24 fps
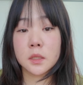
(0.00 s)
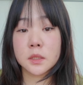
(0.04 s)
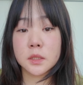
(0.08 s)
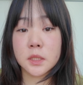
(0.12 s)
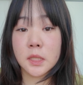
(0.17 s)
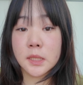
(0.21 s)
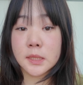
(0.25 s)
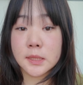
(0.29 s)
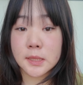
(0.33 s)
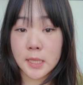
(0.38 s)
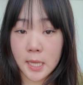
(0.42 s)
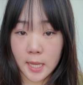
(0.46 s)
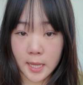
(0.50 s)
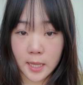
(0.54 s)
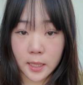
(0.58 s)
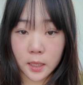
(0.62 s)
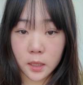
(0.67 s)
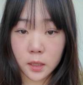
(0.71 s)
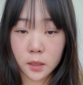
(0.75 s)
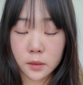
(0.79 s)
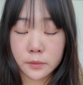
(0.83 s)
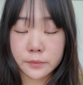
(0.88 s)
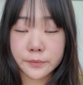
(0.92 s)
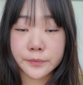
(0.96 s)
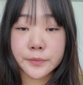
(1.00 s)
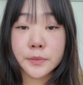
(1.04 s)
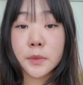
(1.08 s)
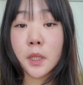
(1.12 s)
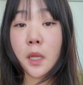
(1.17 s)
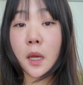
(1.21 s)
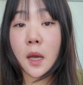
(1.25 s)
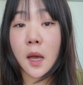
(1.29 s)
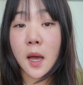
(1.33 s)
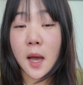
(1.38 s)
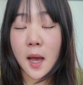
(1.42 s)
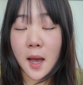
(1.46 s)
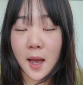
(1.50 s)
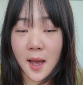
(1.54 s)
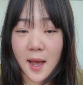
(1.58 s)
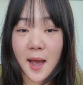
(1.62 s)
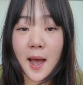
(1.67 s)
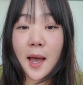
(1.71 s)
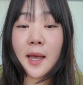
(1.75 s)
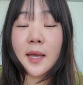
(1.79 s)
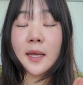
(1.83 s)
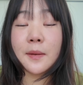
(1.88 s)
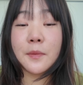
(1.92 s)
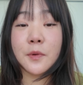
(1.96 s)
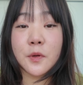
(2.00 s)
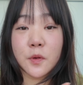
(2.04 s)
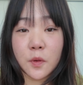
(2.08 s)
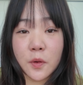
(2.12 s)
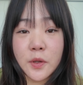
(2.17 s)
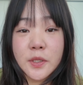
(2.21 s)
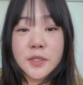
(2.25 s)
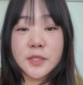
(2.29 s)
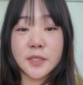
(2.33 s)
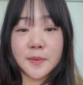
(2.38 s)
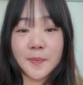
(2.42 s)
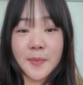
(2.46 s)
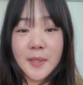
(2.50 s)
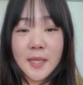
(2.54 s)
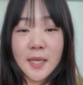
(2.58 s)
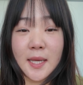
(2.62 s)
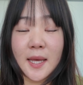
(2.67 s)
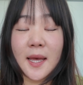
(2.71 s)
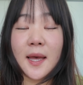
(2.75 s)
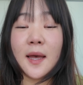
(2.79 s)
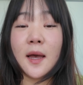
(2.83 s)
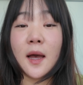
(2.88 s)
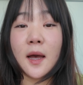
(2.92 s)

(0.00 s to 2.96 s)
Today, I am going to be